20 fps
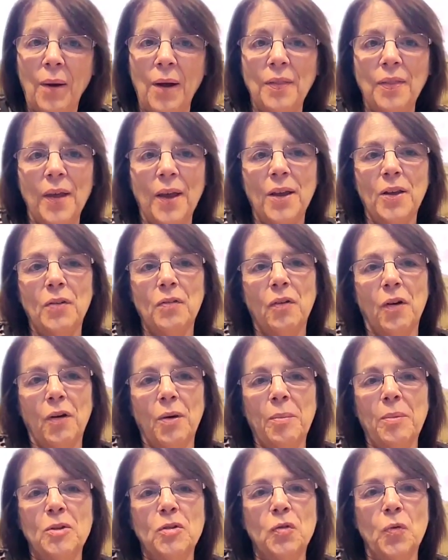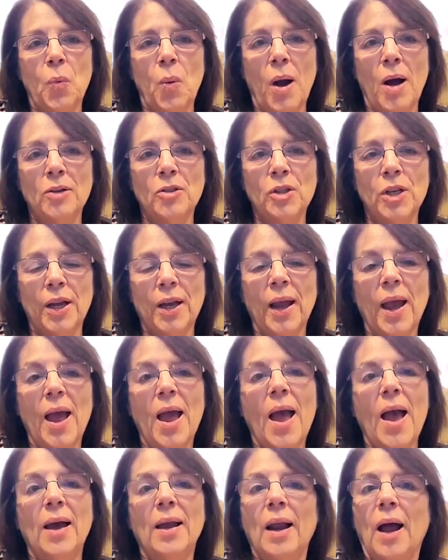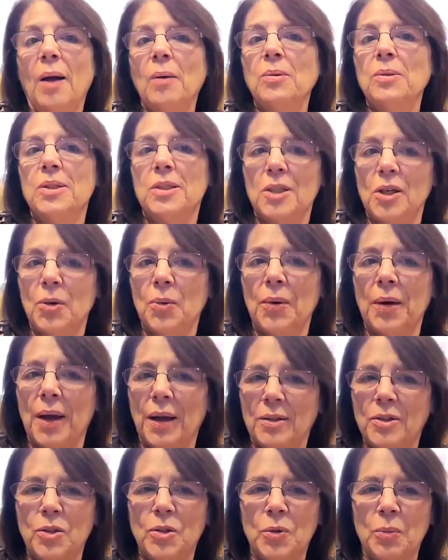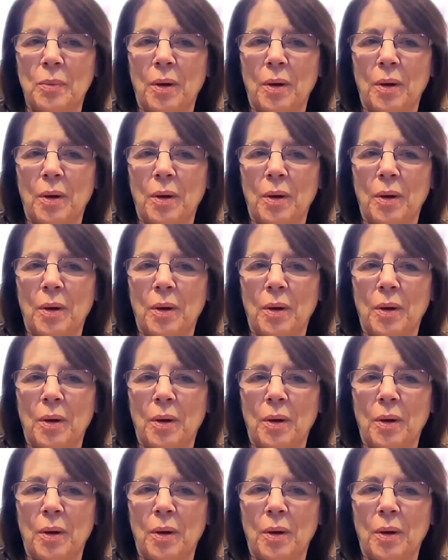I thank you very much for watching, and I will see you again soon,